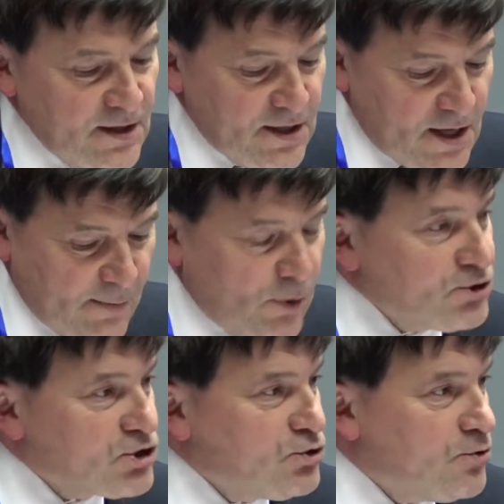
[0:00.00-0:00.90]
I'm not
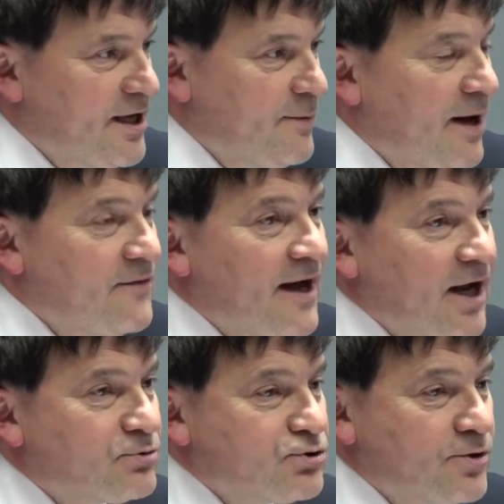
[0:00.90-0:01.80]
just talking about that,
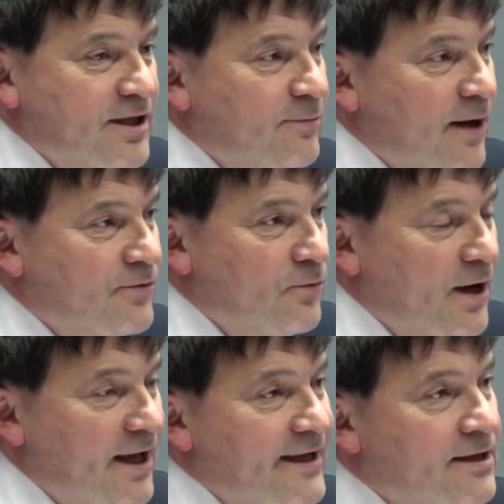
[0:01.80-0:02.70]
I'm talking about the
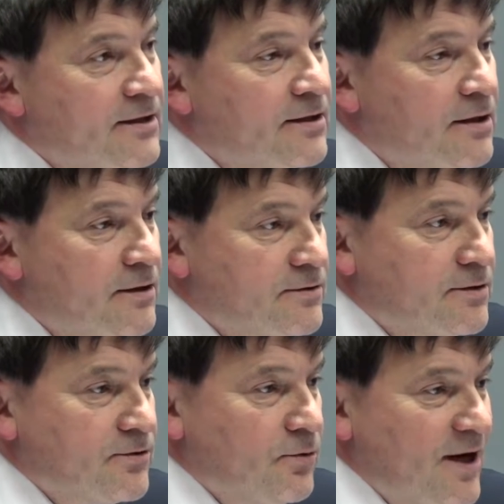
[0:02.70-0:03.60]
way
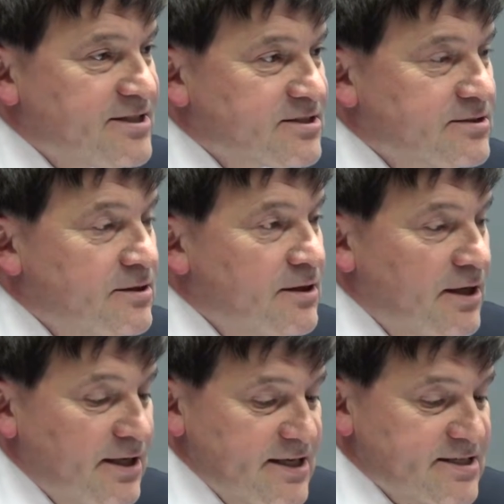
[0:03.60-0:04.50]
that the Western
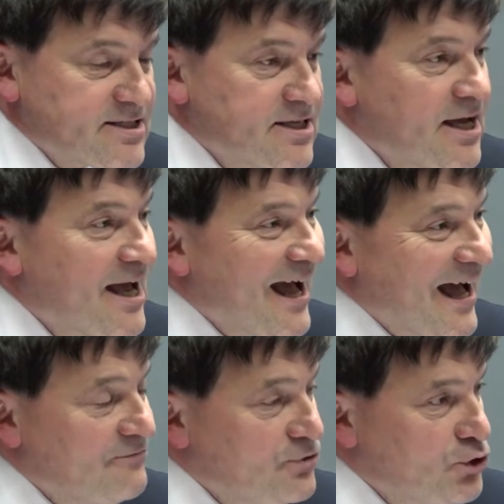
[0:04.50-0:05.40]
elites
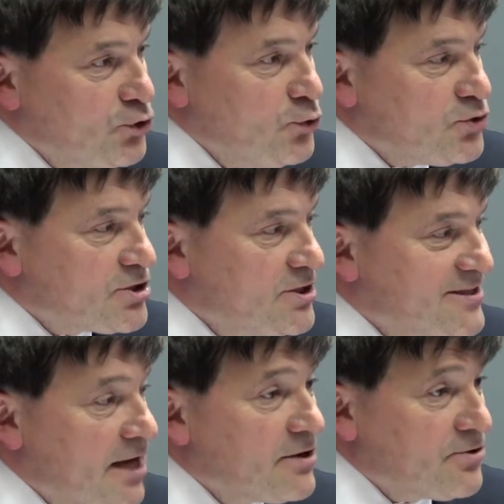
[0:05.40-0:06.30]
have used
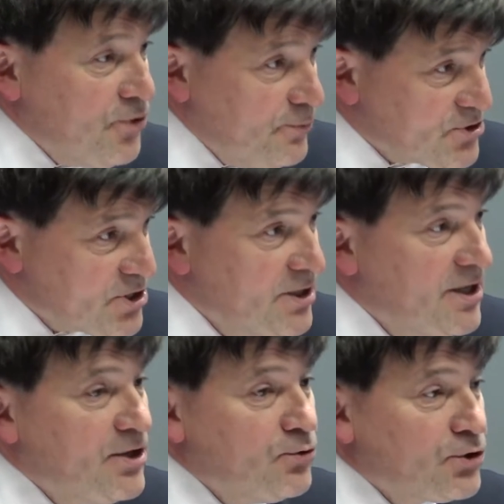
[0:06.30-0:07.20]
terror groups
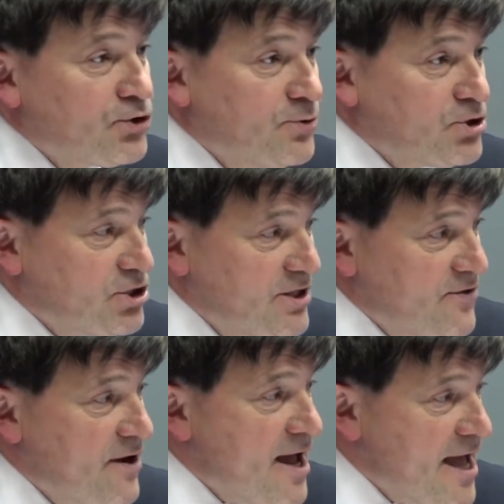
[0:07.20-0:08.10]
in order to achieve
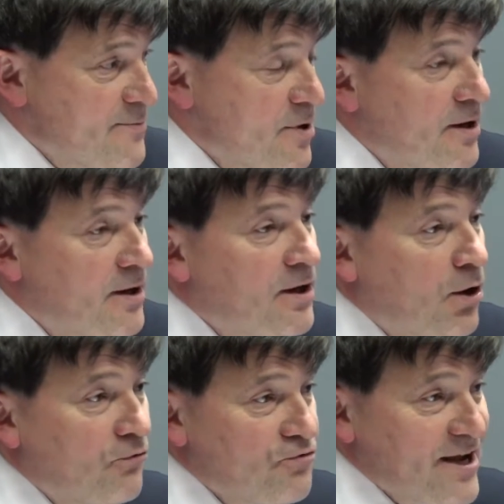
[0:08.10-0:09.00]
their aim
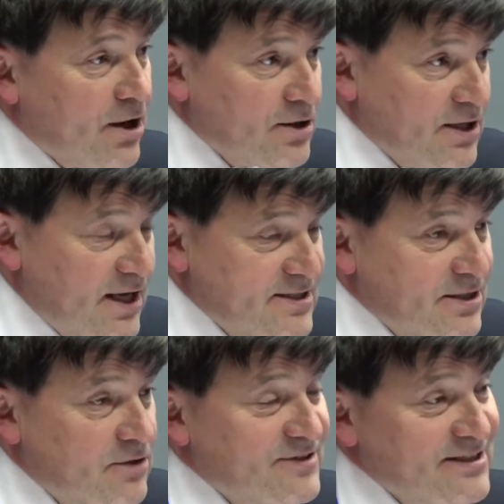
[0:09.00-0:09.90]
of
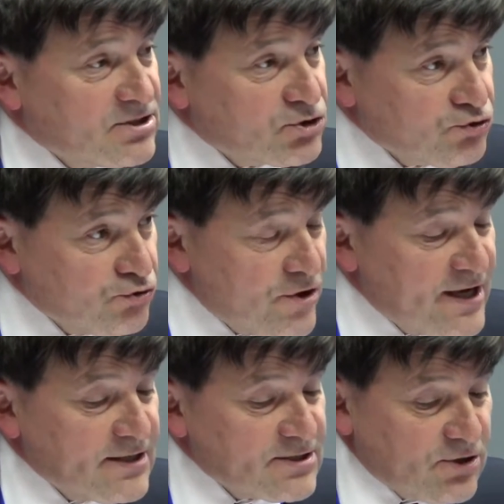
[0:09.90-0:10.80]
recolonizing, of
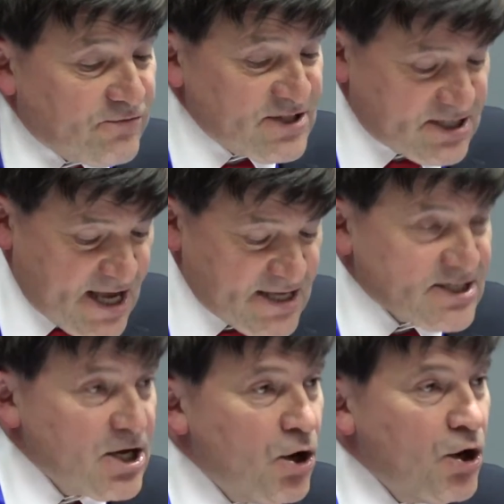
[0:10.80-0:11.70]
destroying sovereign states.